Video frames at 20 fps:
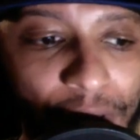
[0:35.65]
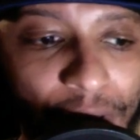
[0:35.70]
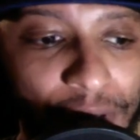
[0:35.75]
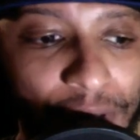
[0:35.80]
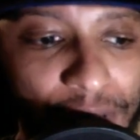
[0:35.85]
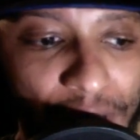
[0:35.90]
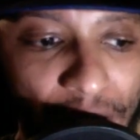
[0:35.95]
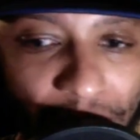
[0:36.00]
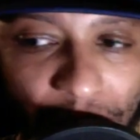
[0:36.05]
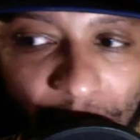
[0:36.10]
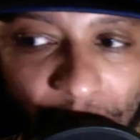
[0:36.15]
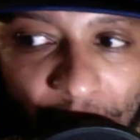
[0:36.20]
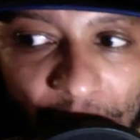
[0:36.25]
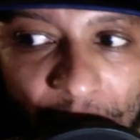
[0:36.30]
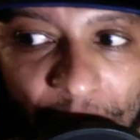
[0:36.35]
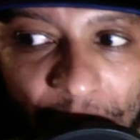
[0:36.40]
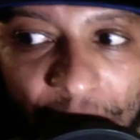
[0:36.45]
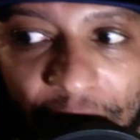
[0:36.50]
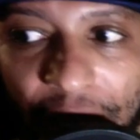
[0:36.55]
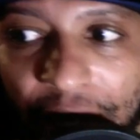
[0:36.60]
Tiger
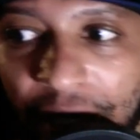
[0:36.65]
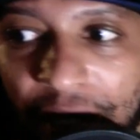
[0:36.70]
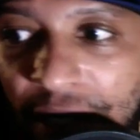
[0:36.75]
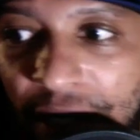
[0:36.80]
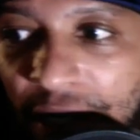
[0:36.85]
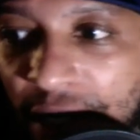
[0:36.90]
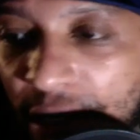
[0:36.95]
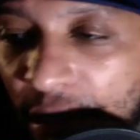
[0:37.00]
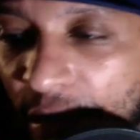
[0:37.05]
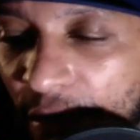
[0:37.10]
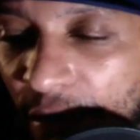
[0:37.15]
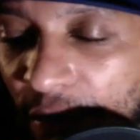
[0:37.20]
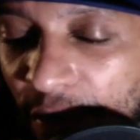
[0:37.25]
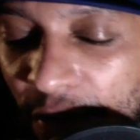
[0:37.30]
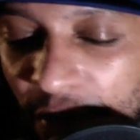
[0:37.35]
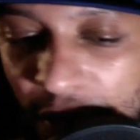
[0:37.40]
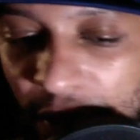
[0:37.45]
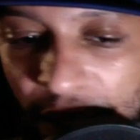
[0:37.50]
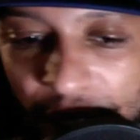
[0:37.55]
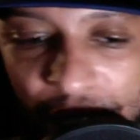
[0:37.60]
Bomb has
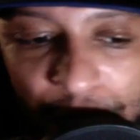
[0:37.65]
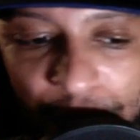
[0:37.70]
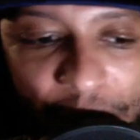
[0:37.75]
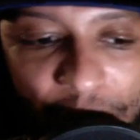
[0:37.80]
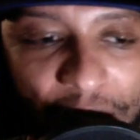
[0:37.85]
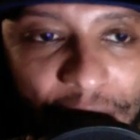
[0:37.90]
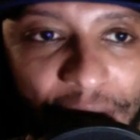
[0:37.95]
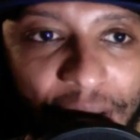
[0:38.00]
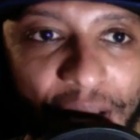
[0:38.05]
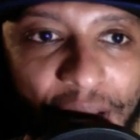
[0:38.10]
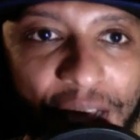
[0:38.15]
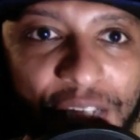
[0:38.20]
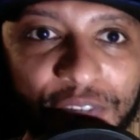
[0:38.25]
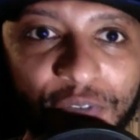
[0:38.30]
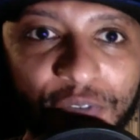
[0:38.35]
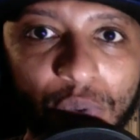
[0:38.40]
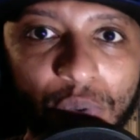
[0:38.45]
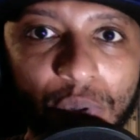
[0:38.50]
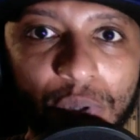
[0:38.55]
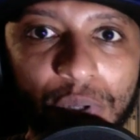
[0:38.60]
this podcast
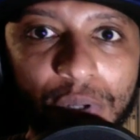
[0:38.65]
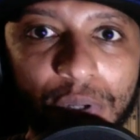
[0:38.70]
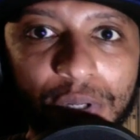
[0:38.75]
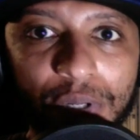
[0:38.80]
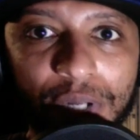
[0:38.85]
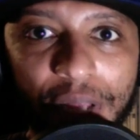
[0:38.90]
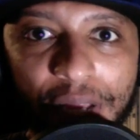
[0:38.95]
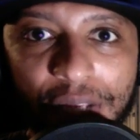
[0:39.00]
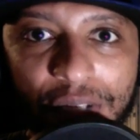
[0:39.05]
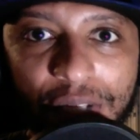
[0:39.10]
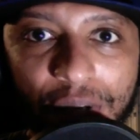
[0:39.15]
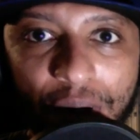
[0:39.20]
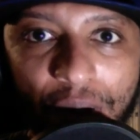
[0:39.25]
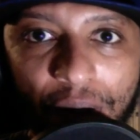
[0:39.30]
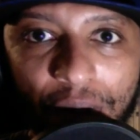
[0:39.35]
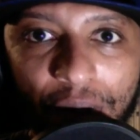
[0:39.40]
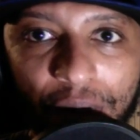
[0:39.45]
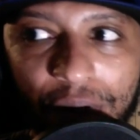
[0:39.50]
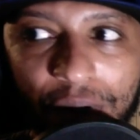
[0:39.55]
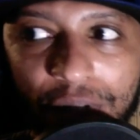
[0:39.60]
for
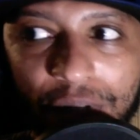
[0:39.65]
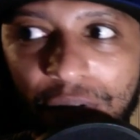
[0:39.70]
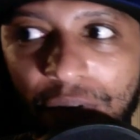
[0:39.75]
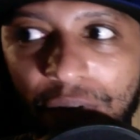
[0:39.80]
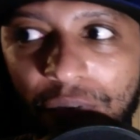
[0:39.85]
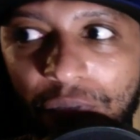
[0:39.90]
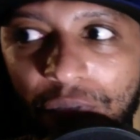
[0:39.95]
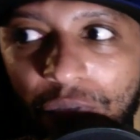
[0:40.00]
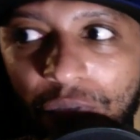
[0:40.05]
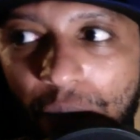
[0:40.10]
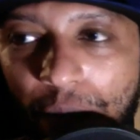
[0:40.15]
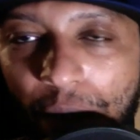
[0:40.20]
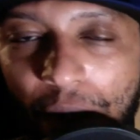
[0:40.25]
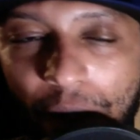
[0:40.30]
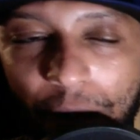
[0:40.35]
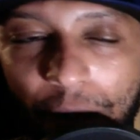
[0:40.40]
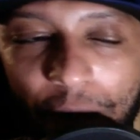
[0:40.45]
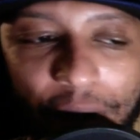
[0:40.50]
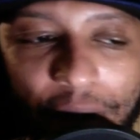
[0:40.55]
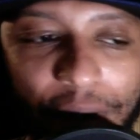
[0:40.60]
NASCAR. There's a football
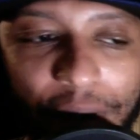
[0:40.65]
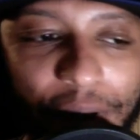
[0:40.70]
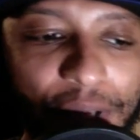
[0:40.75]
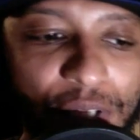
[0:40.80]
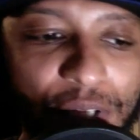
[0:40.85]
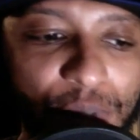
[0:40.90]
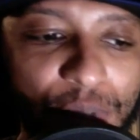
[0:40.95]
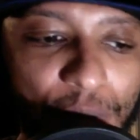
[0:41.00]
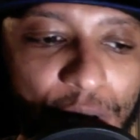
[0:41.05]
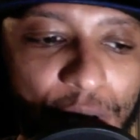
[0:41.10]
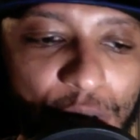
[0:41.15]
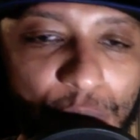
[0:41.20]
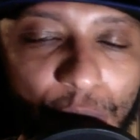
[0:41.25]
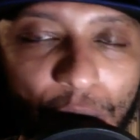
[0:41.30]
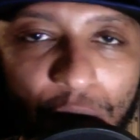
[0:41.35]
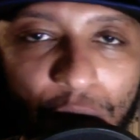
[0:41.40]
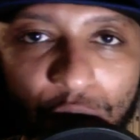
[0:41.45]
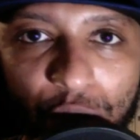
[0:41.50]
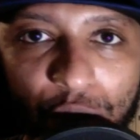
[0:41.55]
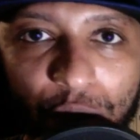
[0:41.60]
podcast,
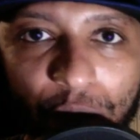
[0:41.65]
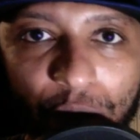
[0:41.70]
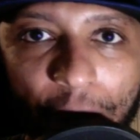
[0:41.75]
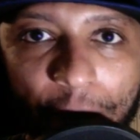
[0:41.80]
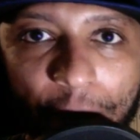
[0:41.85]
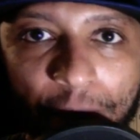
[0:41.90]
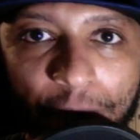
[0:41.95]
baseball, true crime.